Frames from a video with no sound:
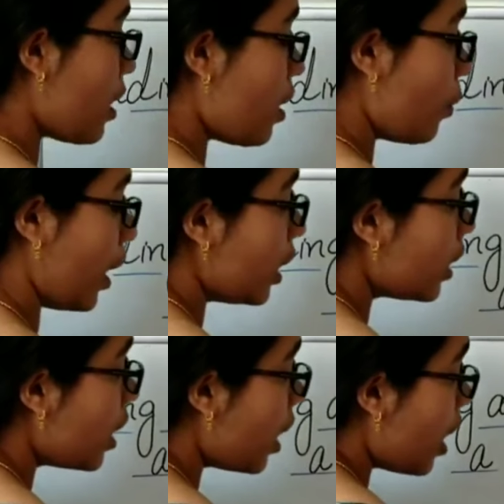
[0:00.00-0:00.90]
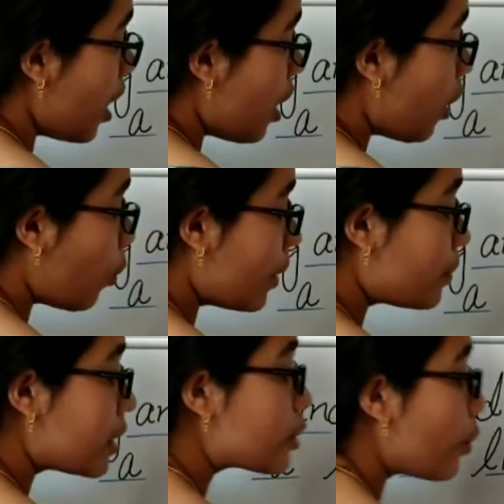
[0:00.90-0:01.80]
Well, 1
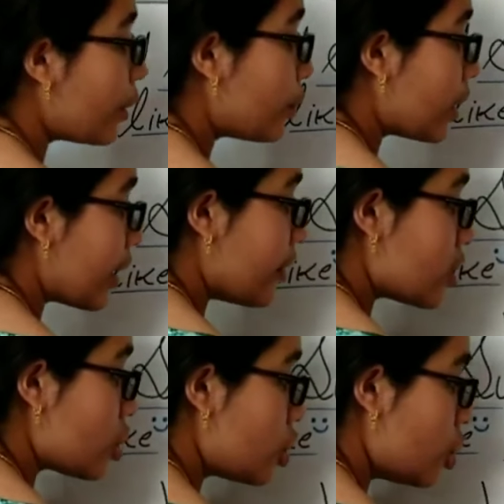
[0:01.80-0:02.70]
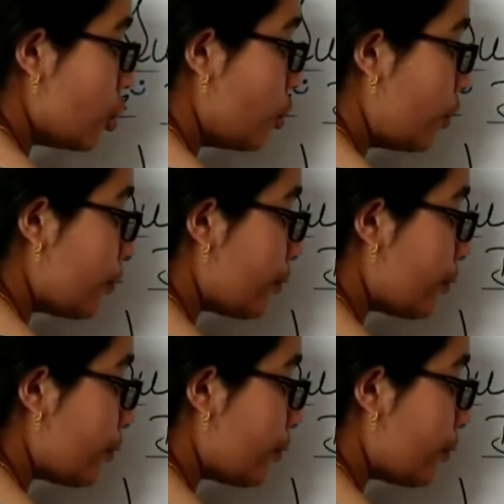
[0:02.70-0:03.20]
plus 1 would give us 2,